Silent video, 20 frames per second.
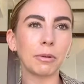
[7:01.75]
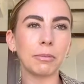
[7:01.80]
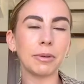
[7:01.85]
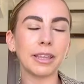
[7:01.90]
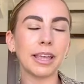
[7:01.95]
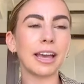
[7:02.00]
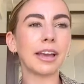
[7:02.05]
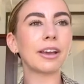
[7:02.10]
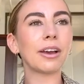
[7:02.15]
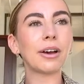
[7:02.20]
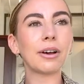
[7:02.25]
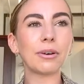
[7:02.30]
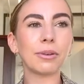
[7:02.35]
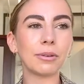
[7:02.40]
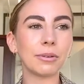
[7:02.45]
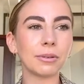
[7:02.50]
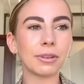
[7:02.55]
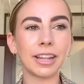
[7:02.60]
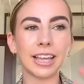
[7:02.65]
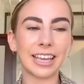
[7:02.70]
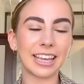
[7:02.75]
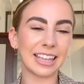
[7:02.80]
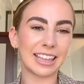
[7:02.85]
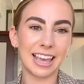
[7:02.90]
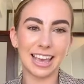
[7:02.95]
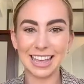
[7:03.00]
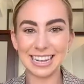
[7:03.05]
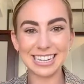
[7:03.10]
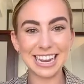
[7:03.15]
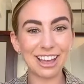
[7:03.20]
be like, oh, like you
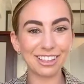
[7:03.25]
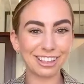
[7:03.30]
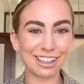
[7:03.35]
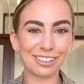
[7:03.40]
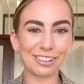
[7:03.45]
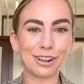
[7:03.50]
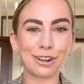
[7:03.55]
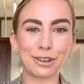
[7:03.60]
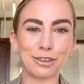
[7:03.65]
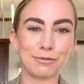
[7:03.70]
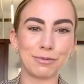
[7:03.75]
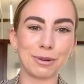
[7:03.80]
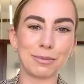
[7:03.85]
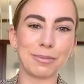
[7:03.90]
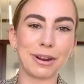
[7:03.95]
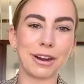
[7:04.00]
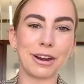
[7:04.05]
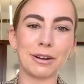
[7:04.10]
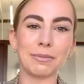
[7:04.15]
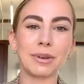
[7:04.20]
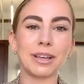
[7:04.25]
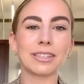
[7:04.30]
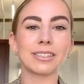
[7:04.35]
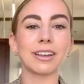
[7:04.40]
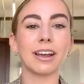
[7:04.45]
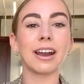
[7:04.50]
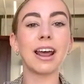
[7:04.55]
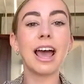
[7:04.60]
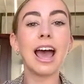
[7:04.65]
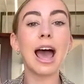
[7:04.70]
can tell how long you've been married based
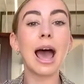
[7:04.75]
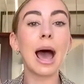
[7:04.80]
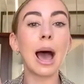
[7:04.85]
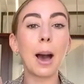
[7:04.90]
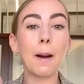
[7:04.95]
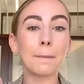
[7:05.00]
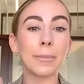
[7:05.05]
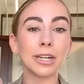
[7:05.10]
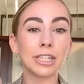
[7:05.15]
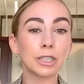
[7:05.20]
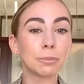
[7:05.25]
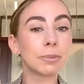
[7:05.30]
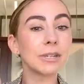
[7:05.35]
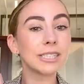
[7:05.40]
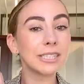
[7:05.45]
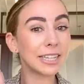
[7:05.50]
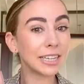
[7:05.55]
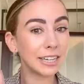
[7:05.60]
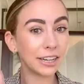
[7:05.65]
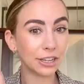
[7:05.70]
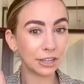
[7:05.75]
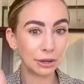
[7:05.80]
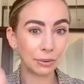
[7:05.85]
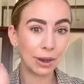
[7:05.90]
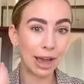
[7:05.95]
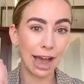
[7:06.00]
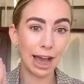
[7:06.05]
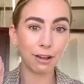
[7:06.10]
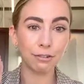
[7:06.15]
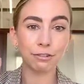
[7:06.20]
on how much patina you
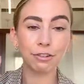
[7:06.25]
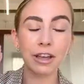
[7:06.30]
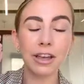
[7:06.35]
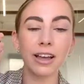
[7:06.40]
have.